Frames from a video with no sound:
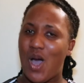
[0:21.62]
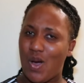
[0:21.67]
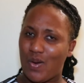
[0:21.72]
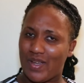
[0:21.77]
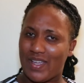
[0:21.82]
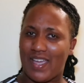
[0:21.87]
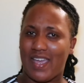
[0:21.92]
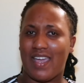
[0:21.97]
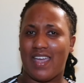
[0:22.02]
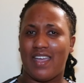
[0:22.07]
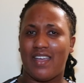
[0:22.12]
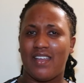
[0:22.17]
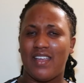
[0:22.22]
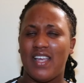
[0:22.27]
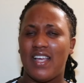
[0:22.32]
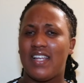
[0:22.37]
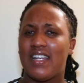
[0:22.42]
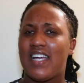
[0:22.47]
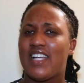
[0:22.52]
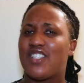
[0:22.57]
Okay,
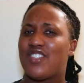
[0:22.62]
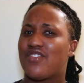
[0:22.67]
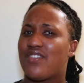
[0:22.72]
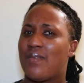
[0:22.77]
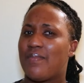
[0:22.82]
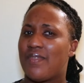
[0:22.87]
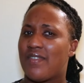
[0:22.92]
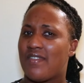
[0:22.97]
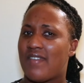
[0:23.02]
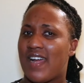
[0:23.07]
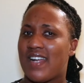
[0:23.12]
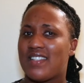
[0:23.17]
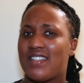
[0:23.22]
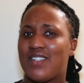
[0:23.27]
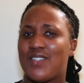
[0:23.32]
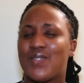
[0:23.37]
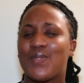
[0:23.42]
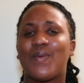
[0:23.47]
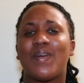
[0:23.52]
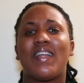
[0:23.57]
let's jump right
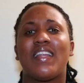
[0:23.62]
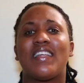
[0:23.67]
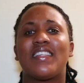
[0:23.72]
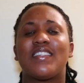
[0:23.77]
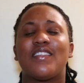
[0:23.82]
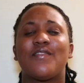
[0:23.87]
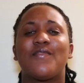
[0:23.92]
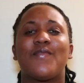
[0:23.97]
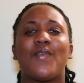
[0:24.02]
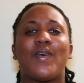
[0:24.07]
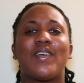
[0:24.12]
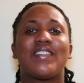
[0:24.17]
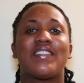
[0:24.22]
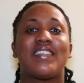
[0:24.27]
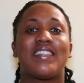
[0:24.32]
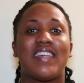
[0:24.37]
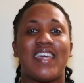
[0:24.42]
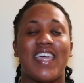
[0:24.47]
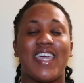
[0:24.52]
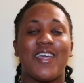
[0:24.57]
into our lesson for
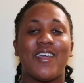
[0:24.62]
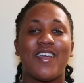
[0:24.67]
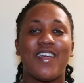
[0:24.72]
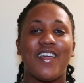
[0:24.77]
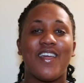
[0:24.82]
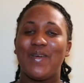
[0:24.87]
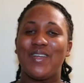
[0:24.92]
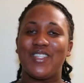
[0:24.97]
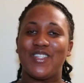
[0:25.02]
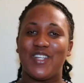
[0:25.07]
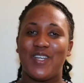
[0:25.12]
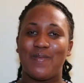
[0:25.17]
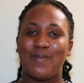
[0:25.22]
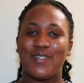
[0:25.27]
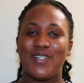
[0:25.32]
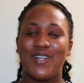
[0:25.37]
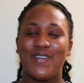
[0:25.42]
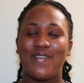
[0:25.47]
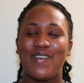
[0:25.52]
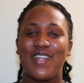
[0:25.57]
today. Our
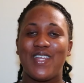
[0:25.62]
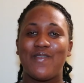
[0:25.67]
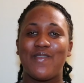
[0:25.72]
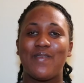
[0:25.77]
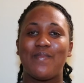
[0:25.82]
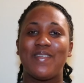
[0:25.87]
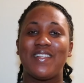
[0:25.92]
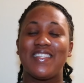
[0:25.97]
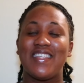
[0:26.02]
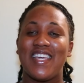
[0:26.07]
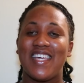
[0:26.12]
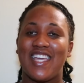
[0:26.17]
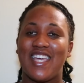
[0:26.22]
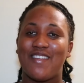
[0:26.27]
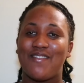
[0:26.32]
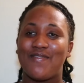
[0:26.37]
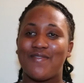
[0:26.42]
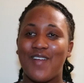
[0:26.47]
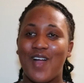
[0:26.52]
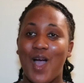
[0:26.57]
scripture reading will be
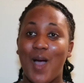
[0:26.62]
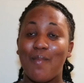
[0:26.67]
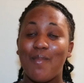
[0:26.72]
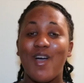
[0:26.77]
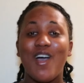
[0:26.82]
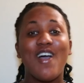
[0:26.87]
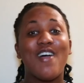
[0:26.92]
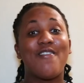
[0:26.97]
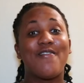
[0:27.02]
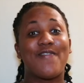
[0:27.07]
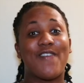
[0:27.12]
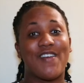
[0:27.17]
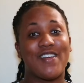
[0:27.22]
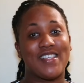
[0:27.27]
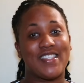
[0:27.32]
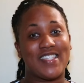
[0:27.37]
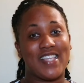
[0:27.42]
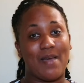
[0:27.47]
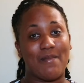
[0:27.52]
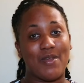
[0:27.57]
taken from 1
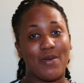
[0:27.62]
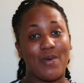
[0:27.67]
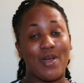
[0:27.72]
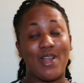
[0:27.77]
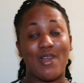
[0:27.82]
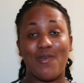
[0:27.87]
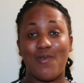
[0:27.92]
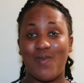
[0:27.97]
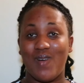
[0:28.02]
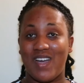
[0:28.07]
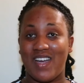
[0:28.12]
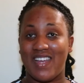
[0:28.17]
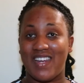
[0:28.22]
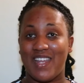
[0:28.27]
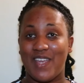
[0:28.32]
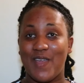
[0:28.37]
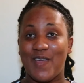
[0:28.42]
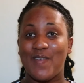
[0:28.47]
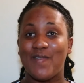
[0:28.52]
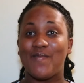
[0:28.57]
Samuel 1
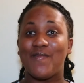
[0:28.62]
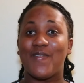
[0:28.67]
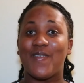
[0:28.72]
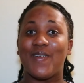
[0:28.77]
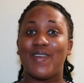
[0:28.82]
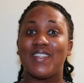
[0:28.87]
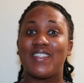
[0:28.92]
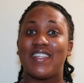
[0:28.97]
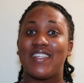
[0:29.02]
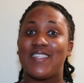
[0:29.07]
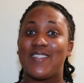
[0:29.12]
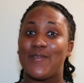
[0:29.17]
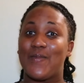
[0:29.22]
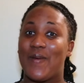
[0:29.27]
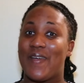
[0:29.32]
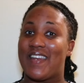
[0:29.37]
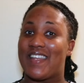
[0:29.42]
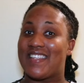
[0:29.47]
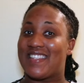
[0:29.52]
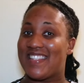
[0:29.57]
verses
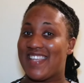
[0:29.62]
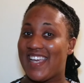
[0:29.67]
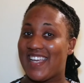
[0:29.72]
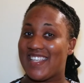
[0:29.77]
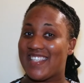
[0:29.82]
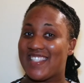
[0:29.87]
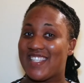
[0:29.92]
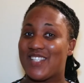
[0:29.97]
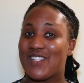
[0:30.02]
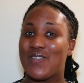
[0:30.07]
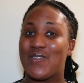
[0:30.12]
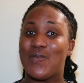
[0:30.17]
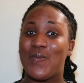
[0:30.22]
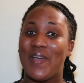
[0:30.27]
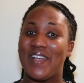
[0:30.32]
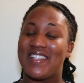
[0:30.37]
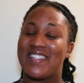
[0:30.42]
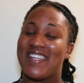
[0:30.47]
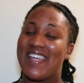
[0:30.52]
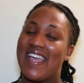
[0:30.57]
26 to
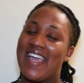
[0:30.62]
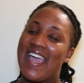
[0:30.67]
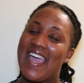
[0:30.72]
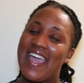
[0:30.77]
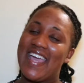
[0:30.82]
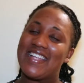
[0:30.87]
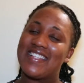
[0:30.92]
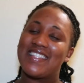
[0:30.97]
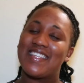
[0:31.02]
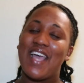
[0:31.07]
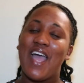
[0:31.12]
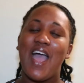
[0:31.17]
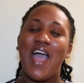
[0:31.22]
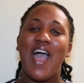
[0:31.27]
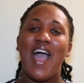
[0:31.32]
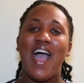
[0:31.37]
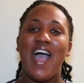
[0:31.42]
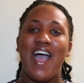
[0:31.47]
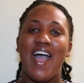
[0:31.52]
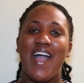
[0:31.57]
28
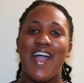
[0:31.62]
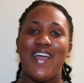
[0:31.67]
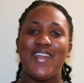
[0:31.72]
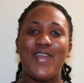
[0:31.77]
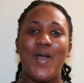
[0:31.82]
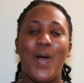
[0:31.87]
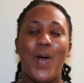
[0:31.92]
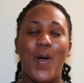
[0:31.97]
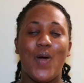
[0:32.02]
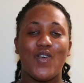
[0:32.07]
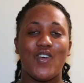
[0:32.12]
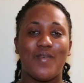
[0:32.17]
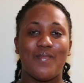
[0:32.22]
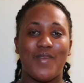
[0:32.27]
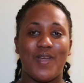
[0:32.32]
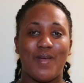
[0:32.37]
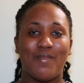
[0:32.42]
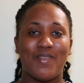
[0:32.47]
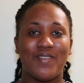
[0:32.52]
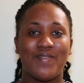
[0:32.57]
and our
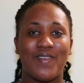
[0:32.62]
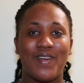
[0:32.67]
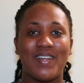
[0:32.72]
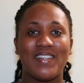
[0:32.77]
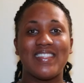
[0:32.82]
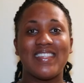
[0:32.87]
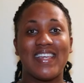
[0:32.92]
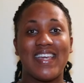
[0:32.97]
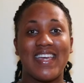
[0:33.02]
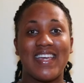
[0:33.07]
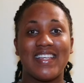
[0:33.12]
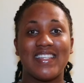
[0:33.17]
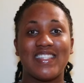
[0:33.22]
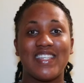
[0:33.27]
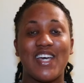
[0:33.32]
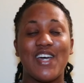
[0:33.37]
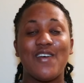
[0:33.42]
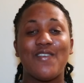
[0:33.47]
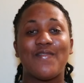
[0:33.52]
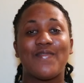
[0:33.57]
memory verse is
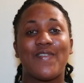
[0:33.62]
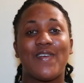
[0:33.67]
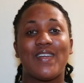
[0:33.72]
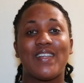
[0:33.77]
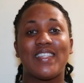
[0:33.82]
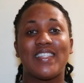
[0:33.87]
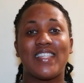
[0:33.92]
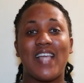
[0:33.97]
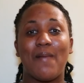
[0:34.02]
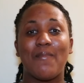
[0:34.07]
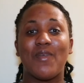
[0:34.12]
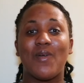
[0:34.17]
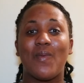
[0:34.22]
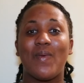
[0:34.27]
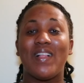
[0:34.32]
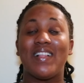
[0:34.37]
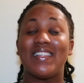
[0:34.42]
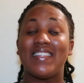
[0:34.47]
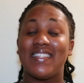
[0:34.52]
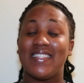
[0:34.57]
1
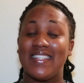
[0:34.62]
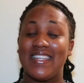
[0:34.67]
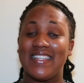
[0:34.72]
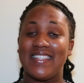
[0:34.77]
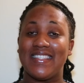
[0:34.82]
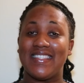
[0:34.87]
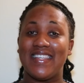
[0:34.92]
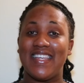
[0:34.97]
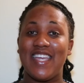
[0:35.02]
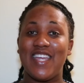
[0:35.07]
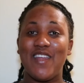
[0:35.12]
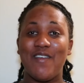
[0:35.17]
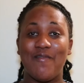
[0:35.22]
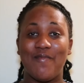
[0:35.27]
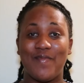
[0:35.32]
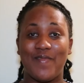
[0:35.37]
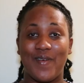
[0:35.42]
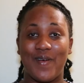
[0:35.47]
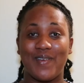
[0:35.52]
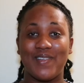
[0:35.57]
Samuel 16,
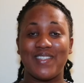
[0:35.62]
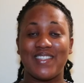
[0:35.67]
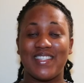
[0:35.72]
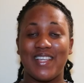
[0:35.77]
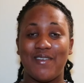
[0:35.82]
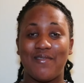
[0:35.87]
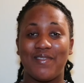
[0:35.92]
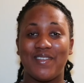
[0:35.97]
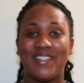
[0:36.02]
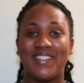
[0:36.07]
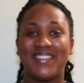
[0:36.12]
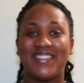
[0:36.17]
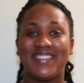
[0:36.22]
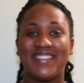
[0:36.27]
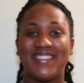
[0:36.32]
verse 7.